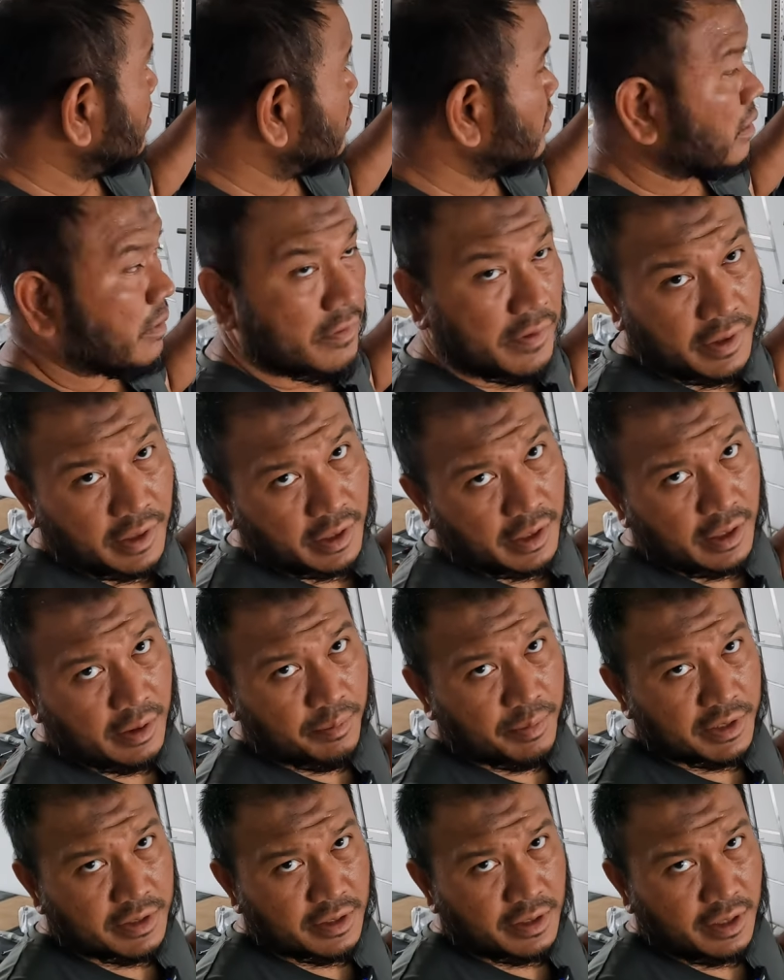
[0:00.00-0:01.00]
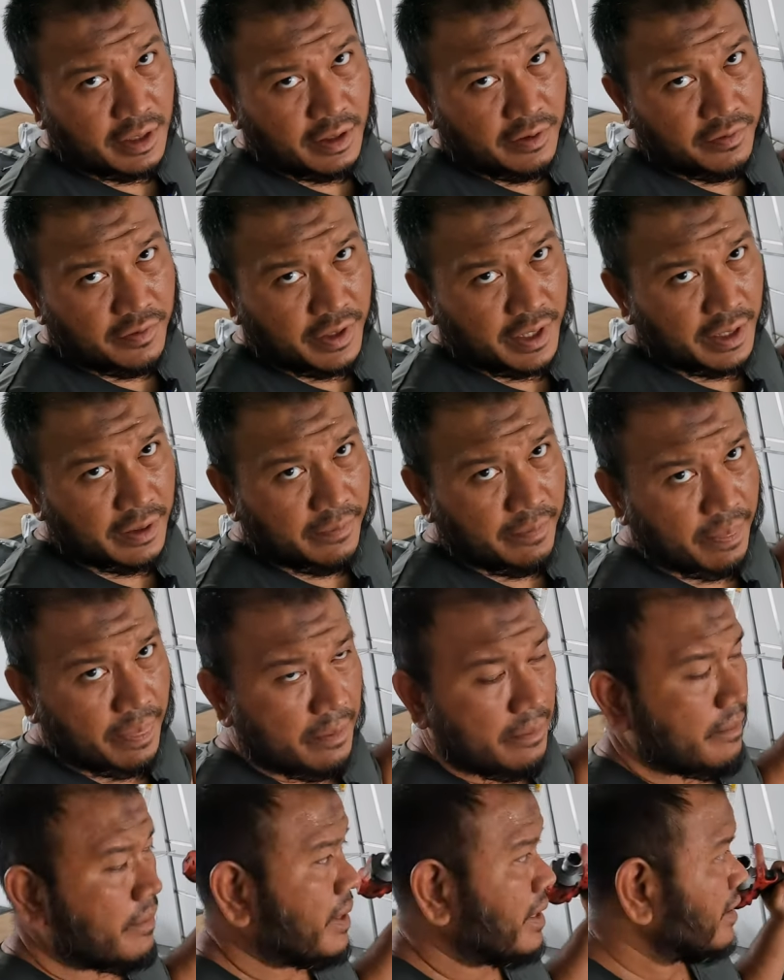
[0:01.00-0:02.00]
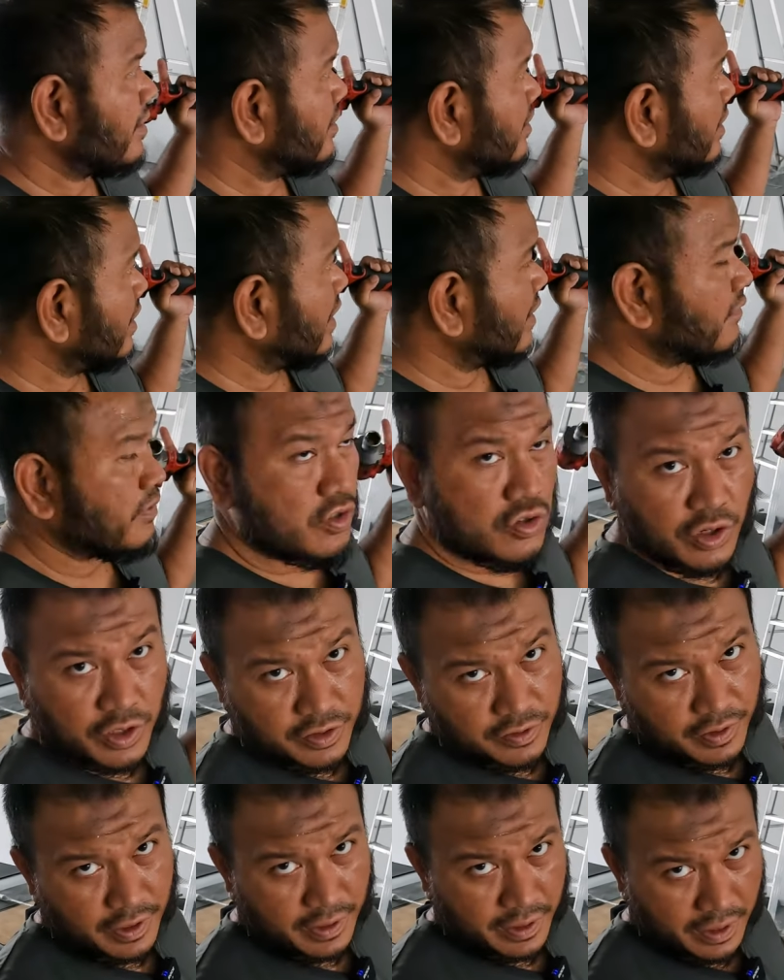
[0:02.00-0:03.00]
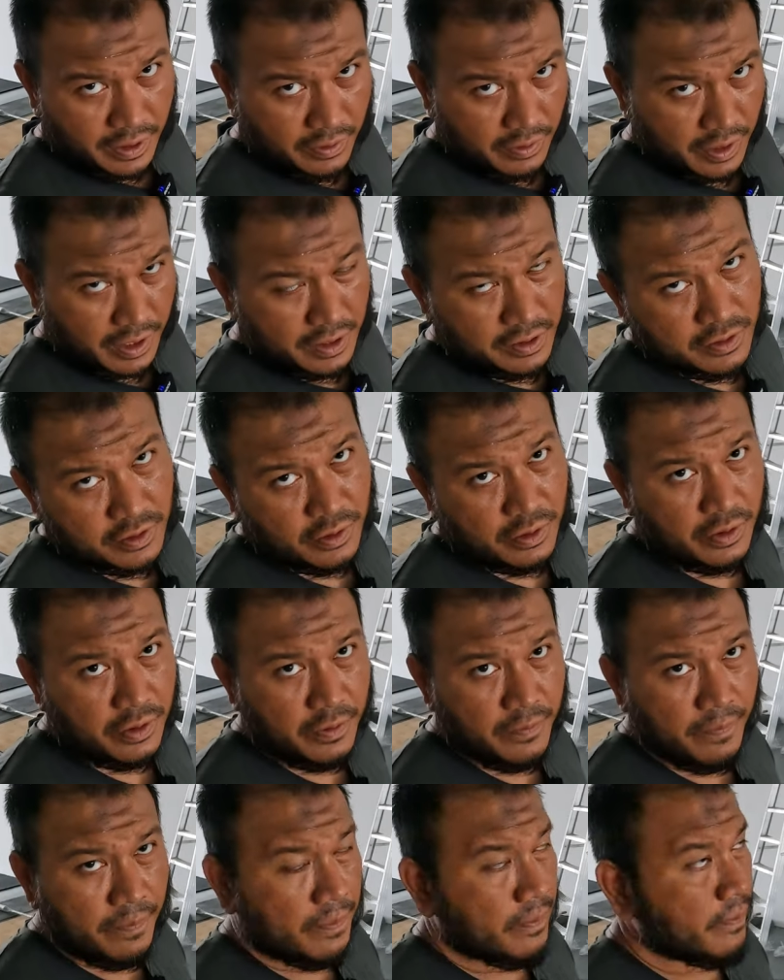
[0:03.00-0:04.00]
on top of the uh, Prestera half rack, but I have a choice right now. Okay, so